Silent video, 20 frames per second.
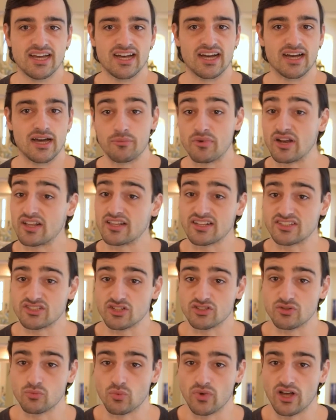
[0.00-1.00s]
I
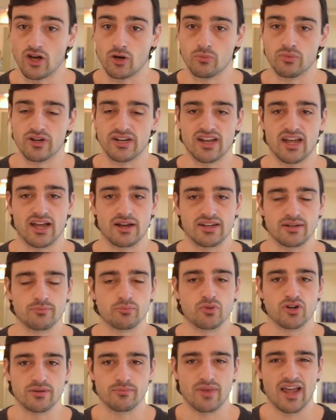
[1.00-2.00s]
still did well, but I
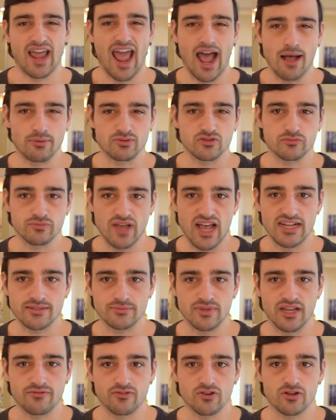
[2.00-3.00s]
didn't put in my absolute
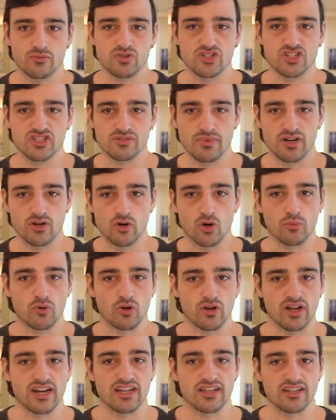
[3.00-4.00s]
maximum effort, which is my
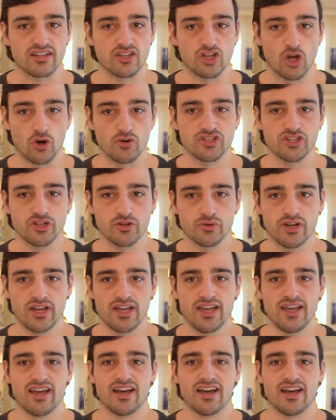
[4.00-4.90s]
normal kind of go-to.